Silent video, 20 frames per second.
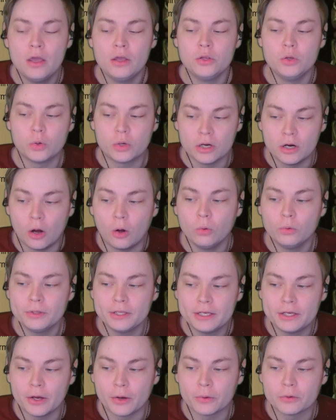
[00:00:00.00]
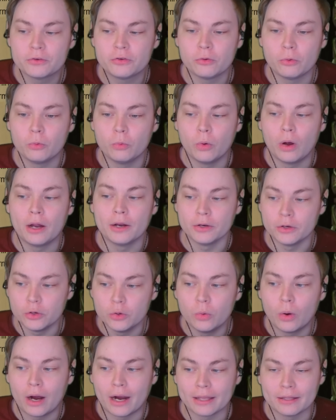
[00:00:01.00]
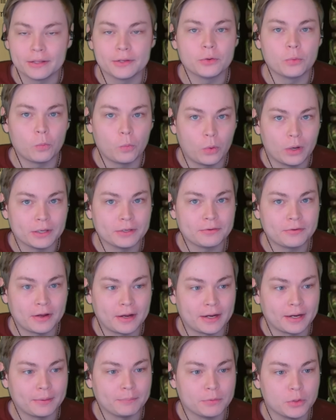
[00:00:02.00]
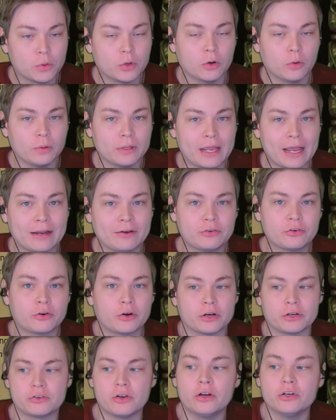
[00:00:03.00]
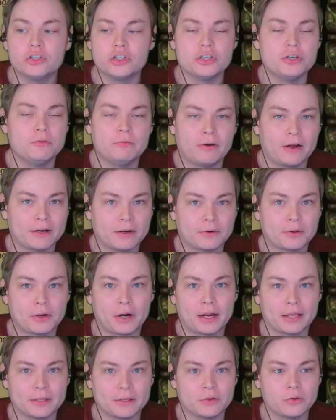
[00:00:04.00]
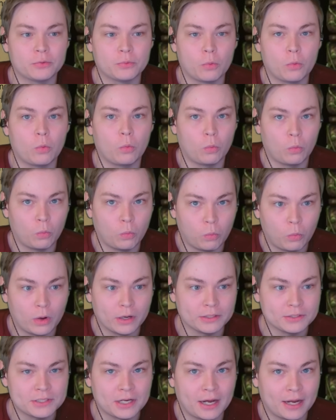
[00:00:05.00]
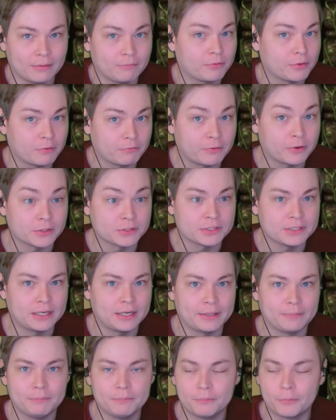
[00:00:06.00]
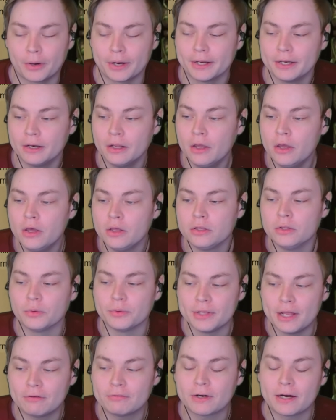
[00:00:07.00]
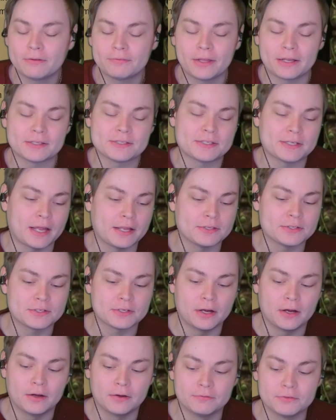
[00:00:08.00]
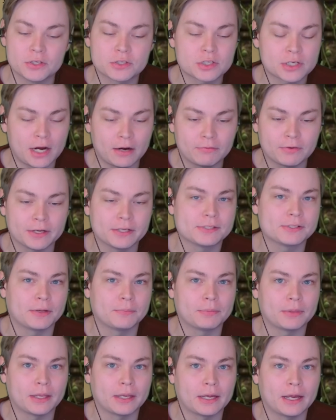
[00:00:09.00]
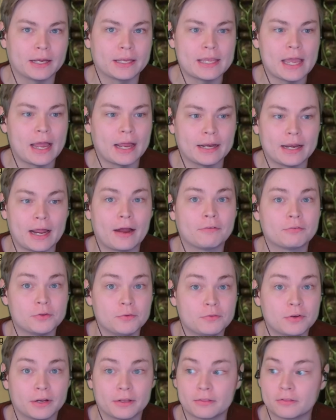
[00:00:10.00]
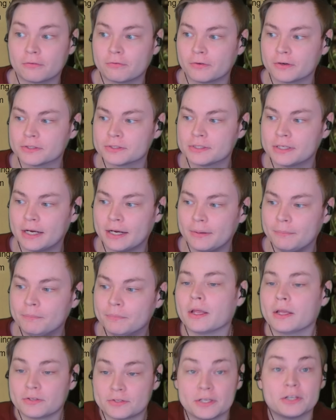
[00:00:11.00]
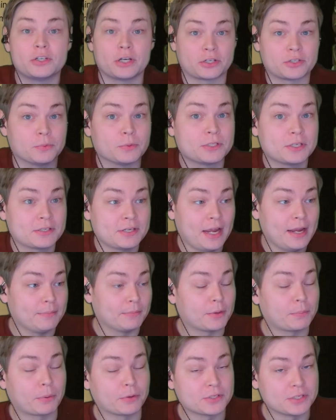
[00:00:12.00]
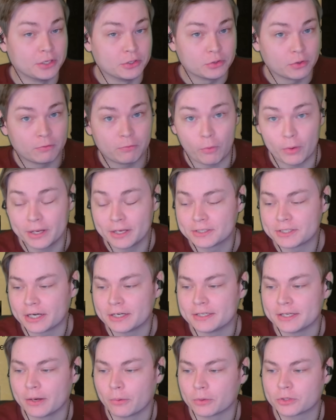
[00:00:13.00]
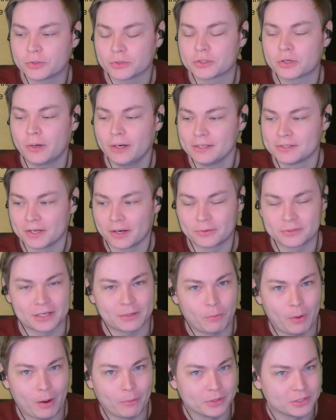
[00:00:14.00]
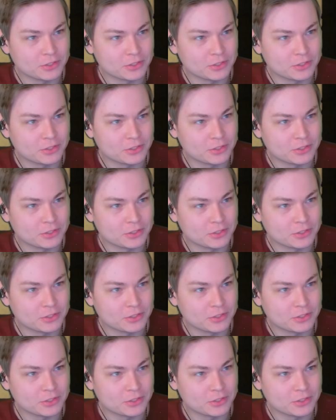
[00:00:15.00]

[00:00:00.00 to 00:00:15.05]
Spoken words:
You can only go to a new island one time. You can only enter a dungeon you find on an island one time for the first time, right? You'll never have that sense of discovering something again after you've done it the first time. His suggestion was the same, the procedural voyage idea, which was crazy. I was like, wow, we